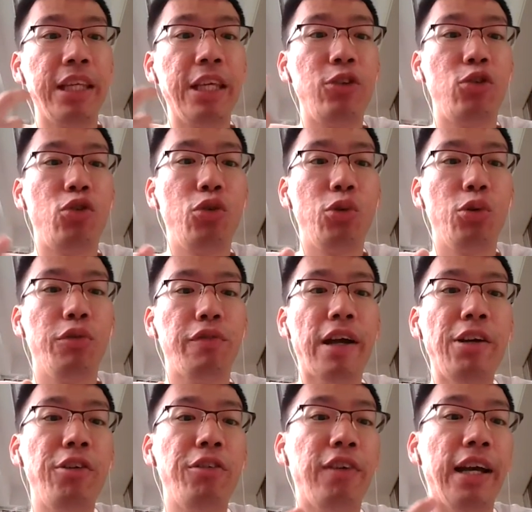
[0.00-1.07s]
into
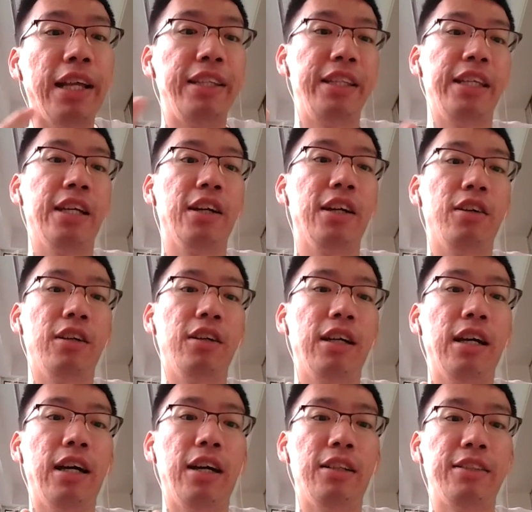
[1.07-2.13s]
verified data
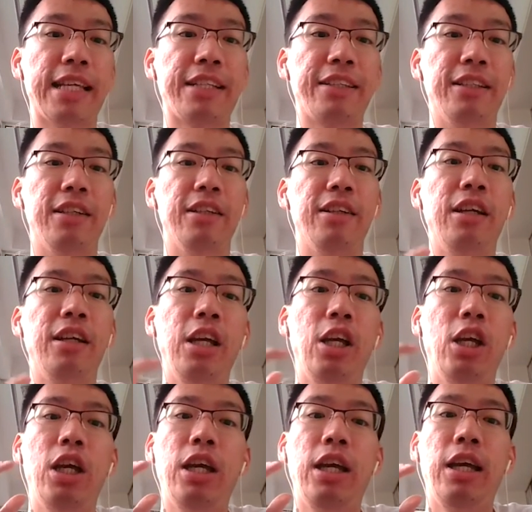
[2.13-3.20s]
uh, sector
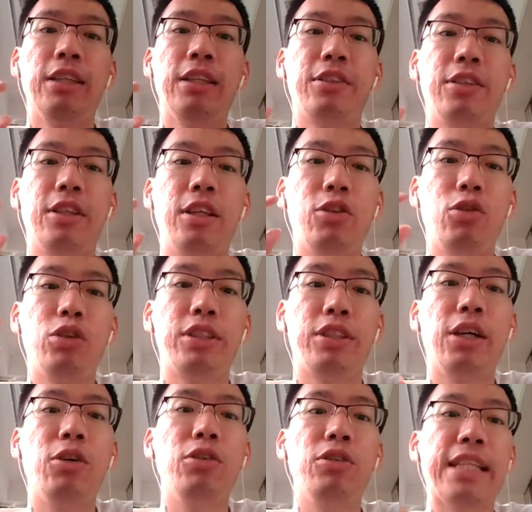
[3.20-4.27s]

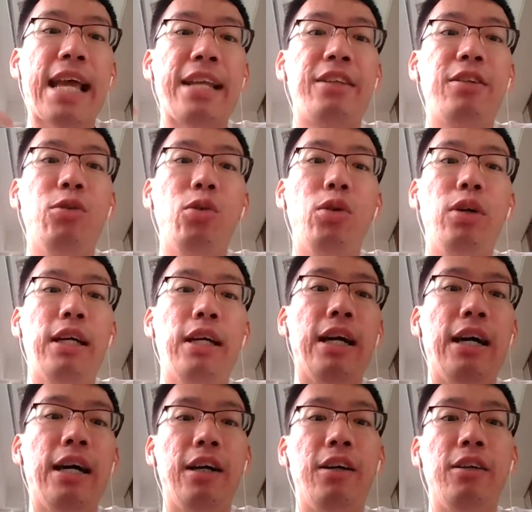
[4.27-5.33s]
so that
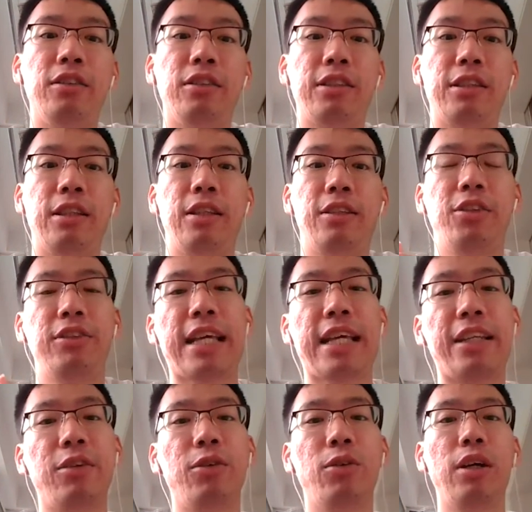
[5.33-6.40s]
um, so
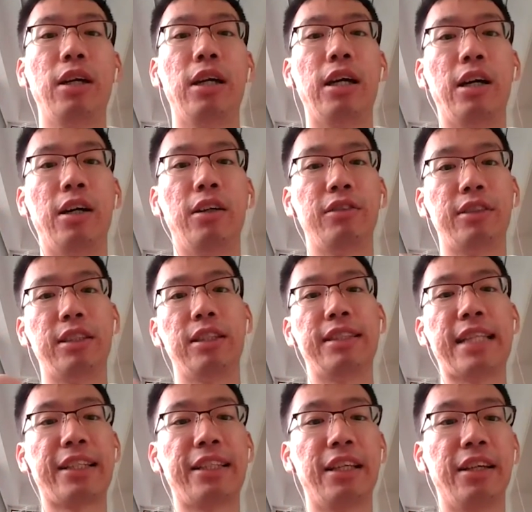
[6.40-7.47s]
that uh, the
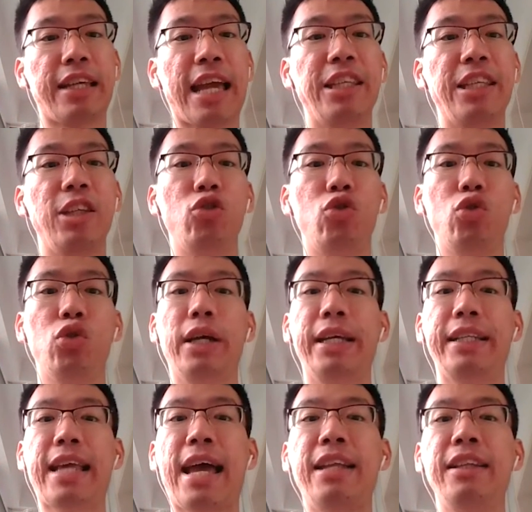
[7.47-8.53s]
sector can
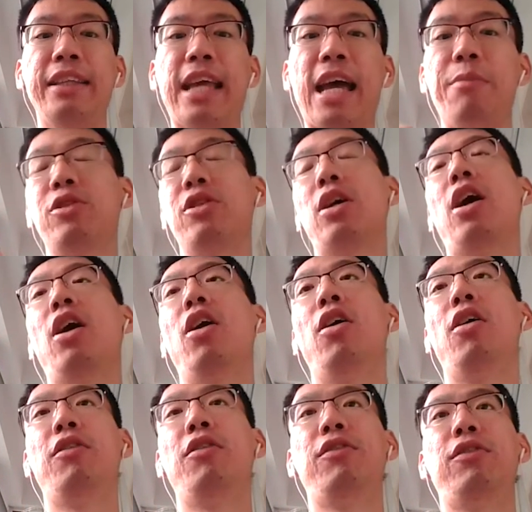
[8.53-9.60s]
enjoy 10 times
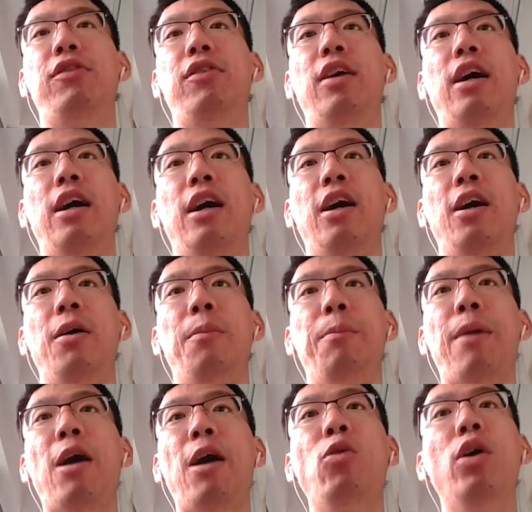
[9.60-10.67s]
of um,
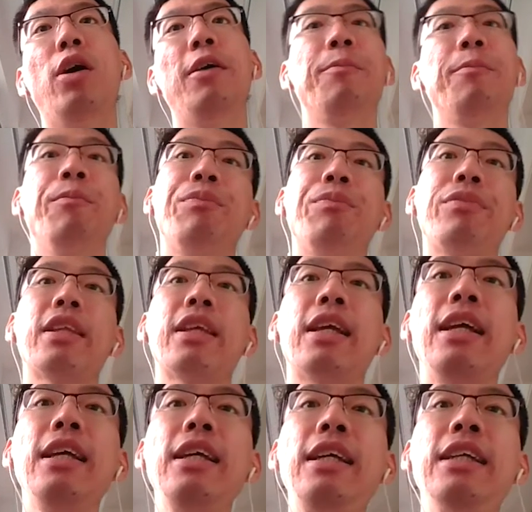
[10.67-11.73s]
power.
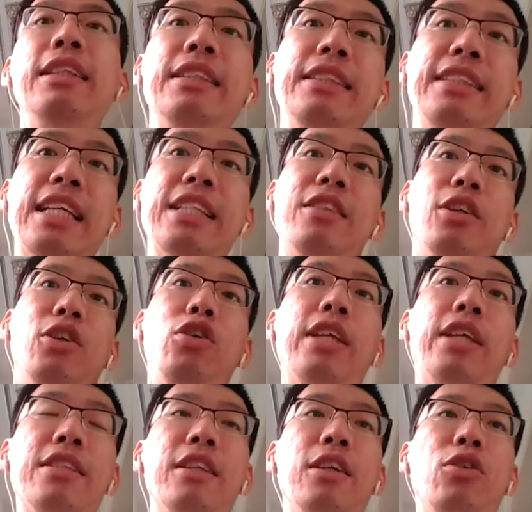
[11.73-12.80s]
That's a,
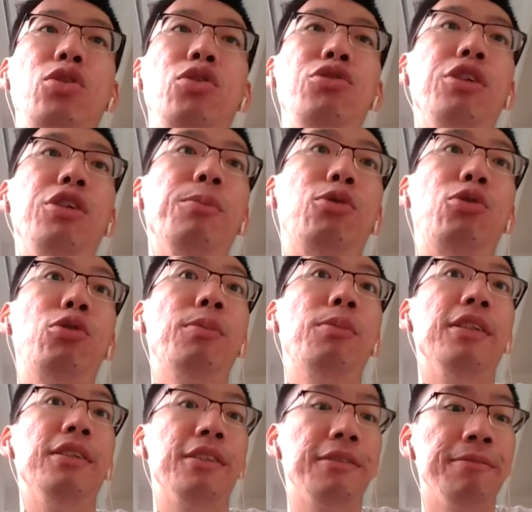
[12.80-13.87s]
it's a huge
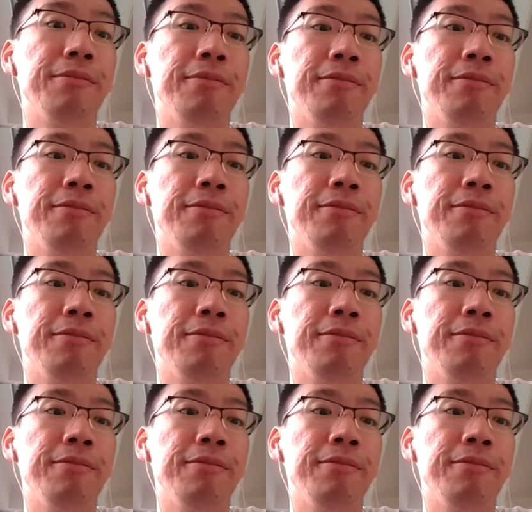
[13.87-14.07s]
improvement.